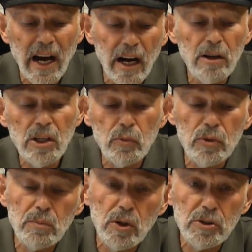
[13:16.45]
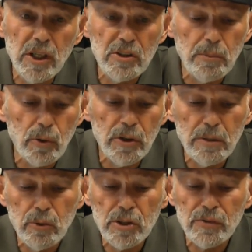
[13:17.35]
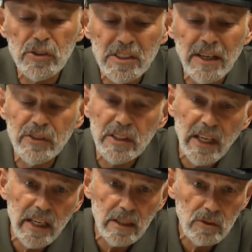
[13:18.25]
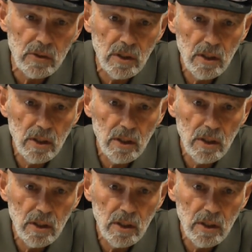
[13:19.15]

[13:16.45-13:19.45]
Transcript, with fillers: argued with Moshe at the burning bush for seven days